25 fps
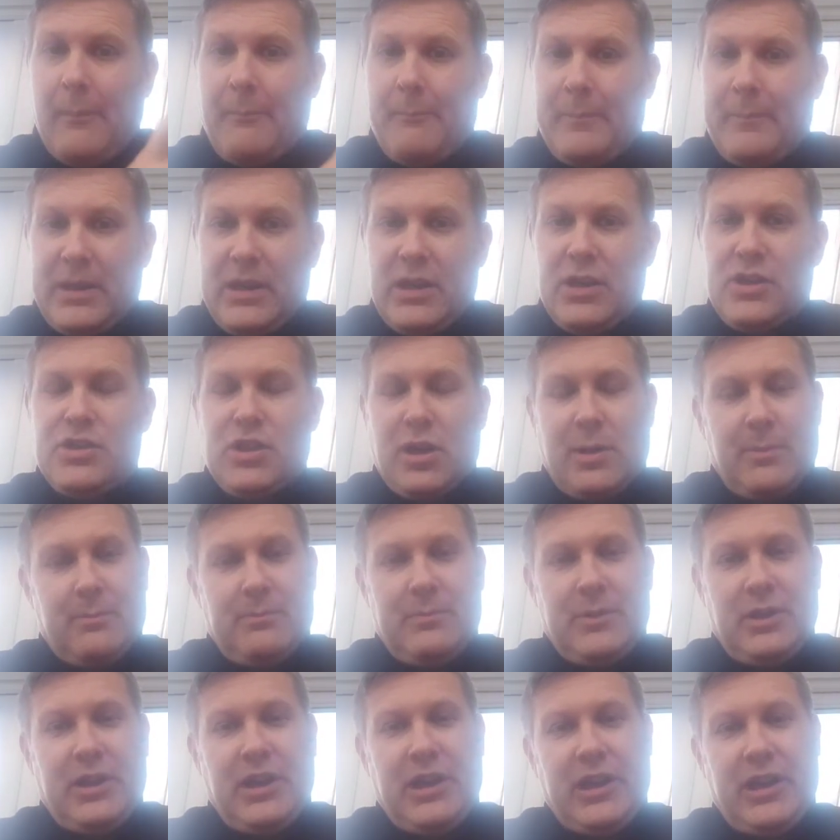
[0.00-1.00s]
because
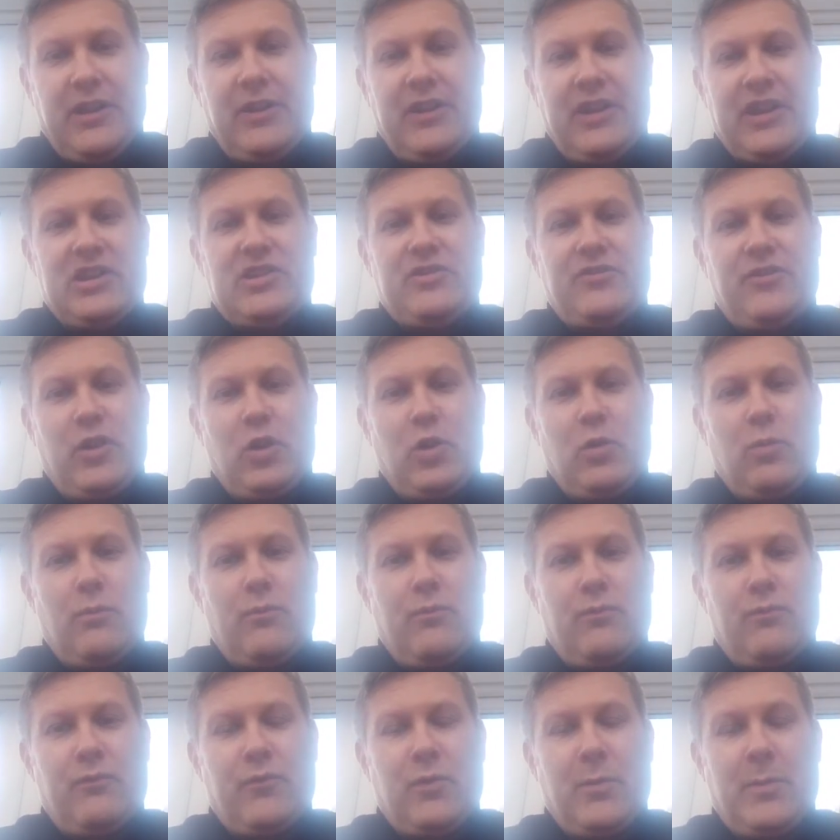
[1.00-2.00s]
looking at this
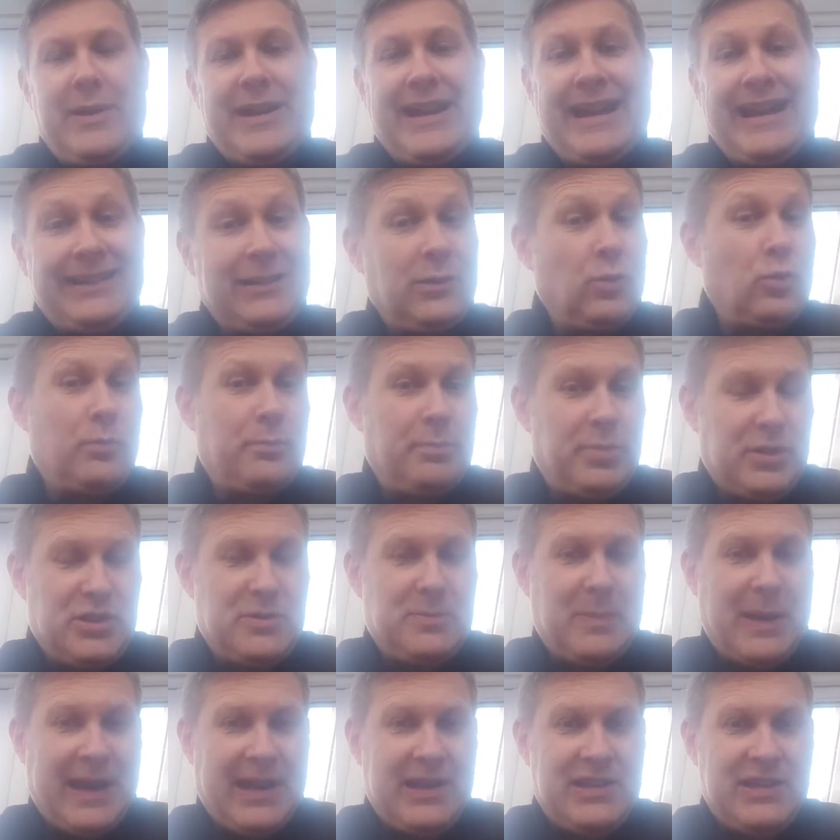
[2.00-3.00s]
film from an adult
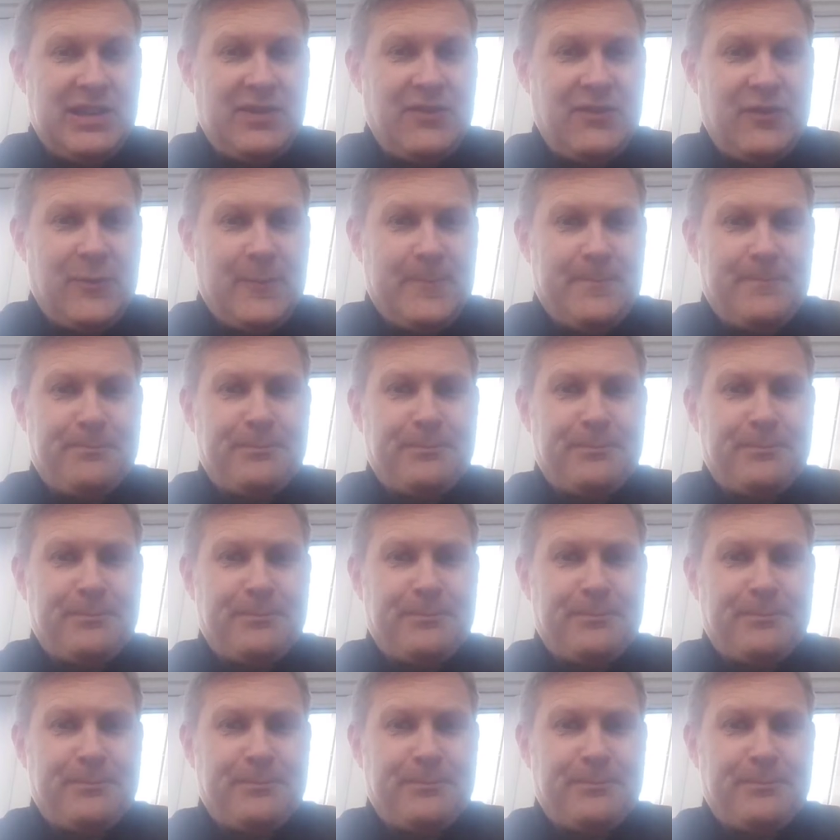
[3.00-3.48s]
perspective,